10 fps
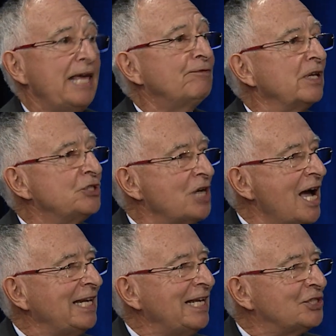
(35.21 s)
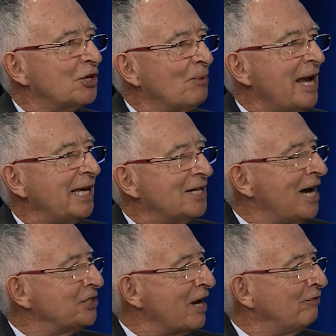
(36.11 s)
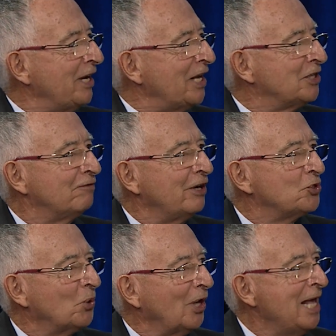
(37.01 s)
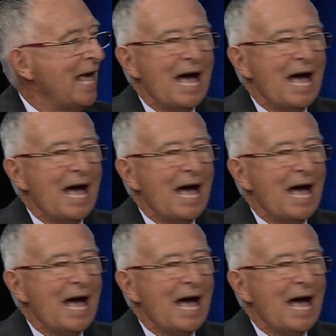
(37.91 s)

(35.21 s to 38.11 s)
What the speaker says: If the Chinese can recognize every individual